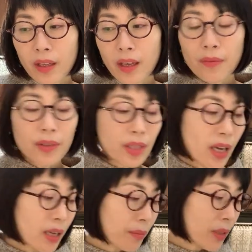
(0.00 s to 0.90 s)
every
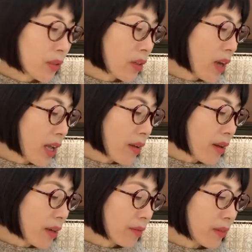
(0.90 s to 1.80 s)
time, no, no, no, I,
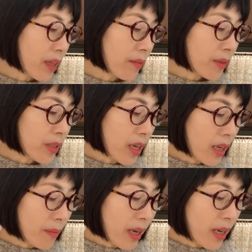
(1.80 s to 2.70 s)
um, every
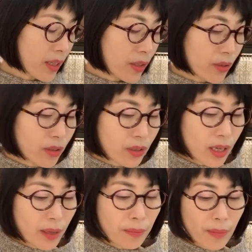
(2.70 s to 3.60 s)
time I use,
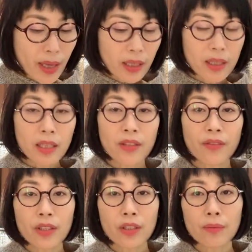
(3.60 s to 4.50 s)
I make this
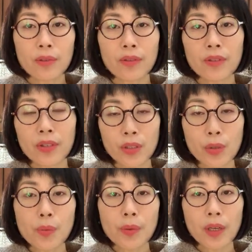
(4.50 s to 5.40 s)
vegetable
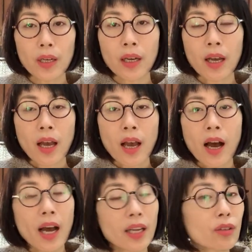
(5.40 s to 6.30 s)
soup,
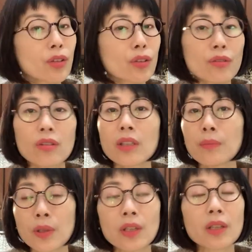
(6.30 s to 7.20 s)
I don't usually
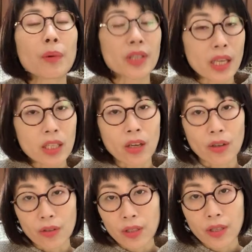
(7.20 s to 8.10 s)
put
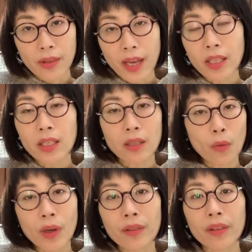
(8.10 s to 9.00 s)
potatoes. That's the
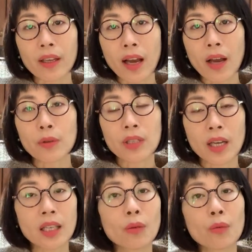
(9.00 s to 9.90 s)
one thing I was
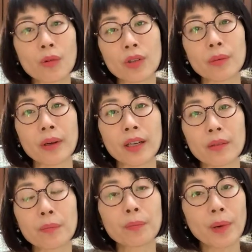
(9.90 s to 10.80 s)
kind of worried
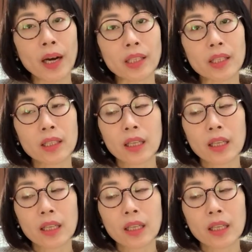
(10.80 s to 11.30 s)
about, but